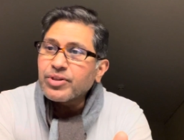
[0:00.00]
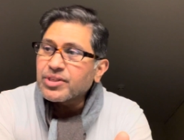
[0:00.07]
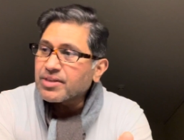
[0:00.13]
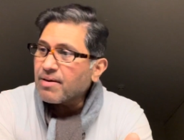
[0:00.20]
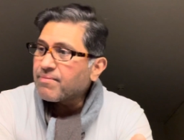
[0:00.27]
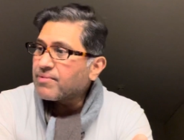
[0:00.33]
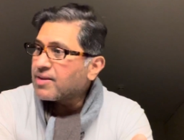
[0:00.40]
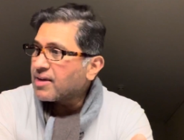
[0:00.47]

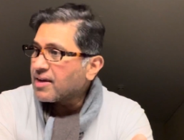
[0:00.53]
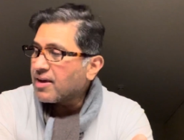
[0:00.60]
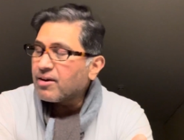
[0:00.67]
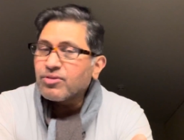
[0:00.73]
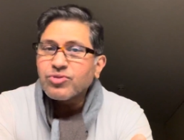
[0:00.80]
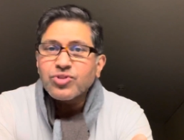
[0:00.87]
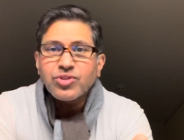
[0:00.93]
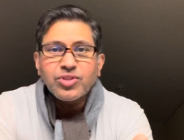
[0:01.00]
something
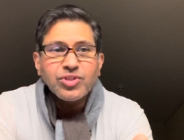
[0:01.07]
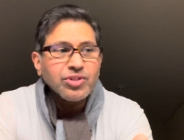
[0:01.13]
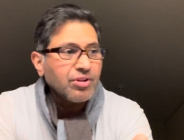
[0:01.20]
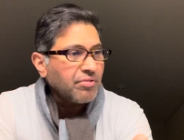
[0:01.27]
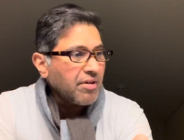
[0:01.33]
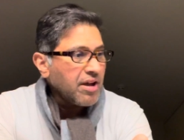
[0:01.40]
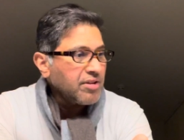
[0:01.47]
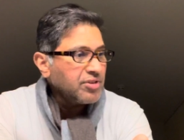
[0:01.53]
else
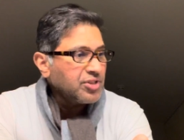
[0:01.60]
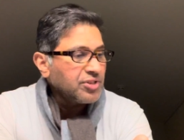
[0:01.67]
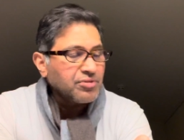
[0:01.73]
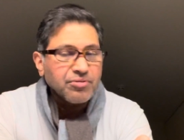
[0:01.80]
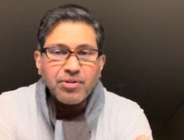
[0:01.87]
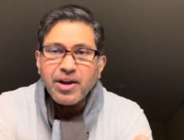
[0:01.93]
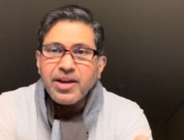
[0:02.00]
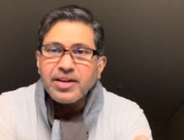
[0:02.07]
around you,
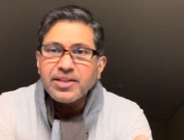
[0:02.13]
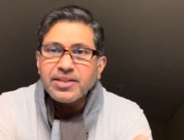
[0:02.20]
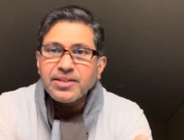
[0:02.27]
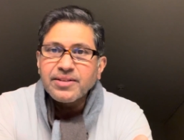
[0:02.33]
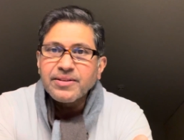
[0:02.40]
right?